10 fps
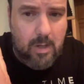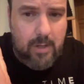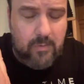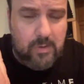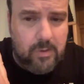
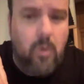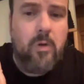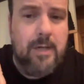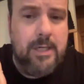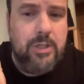was a
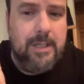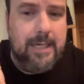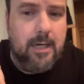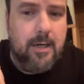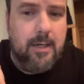solar
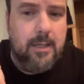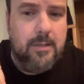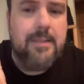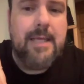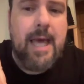engineer and
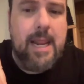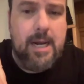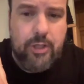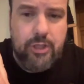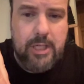took that
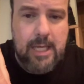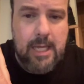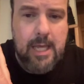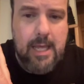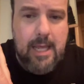energy
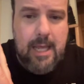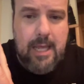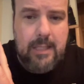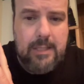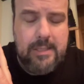
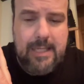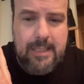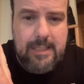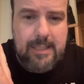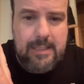and
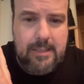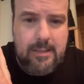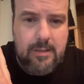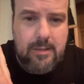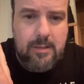sent it
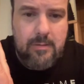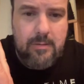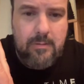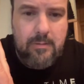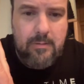
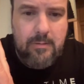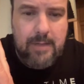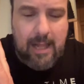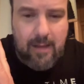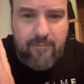to
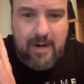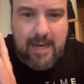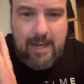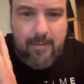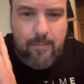
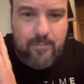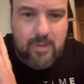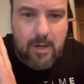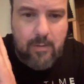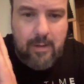Gallifrey. Oops,
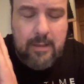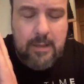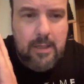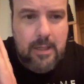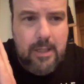sorry, Will,
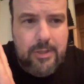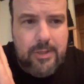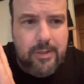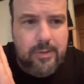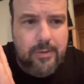
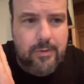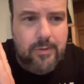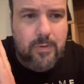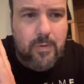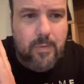
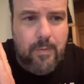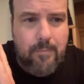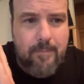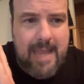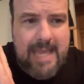to
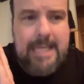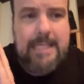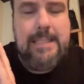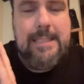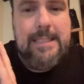make it
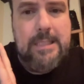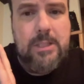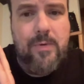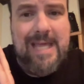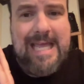
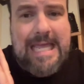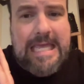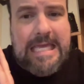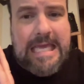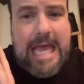so
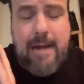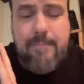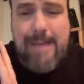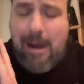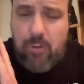they had
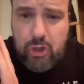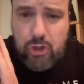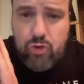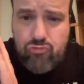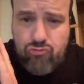power
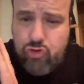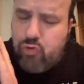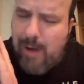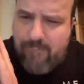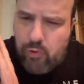to
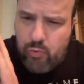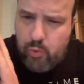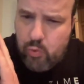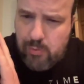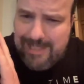travel
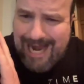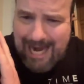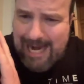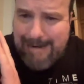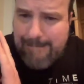through
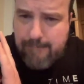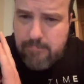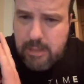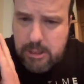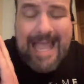time.
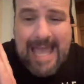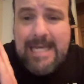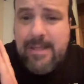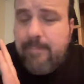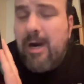And
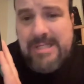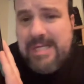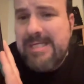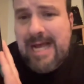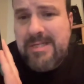in the
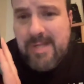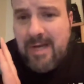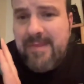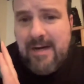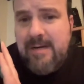process, got
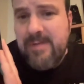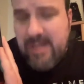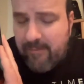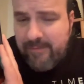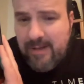stuck there
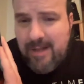himself.